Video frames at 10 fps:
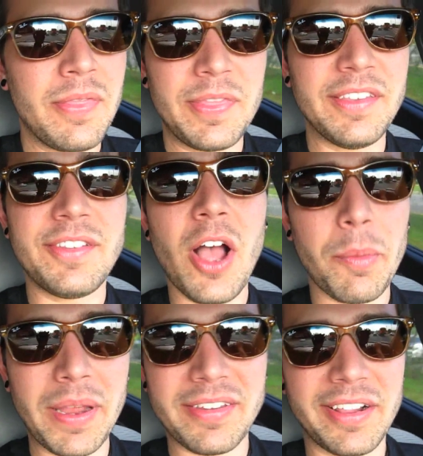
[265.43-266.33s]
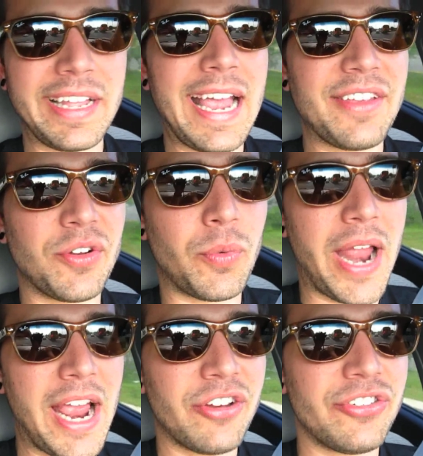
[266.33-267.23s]
This dog basically has a
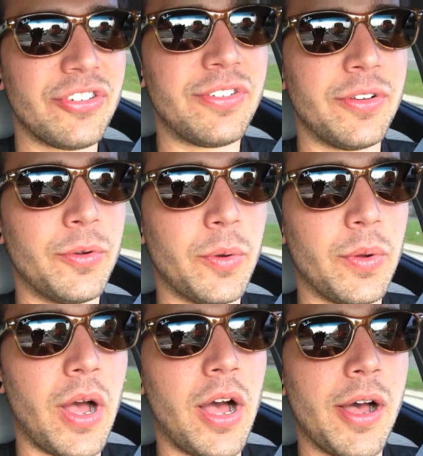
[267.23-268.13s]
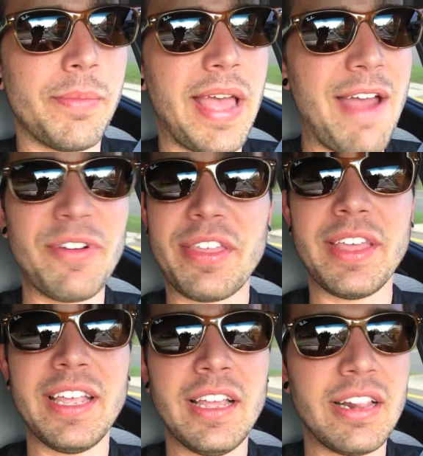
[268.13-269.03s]
rash to
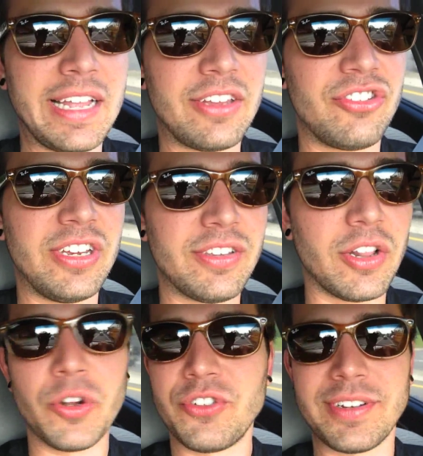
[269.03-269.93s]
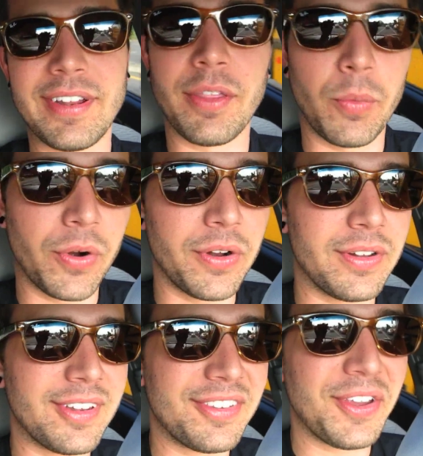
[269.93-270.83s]
everything. Like, she's allergic to the
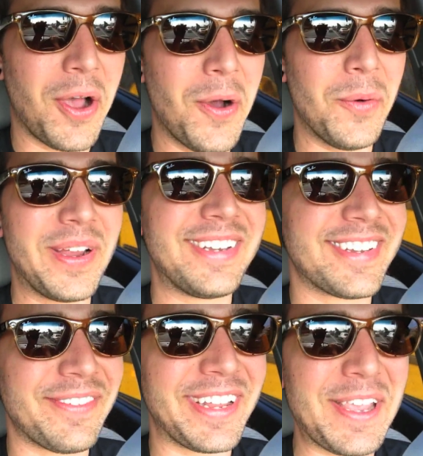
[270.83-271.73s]
world. So we just have to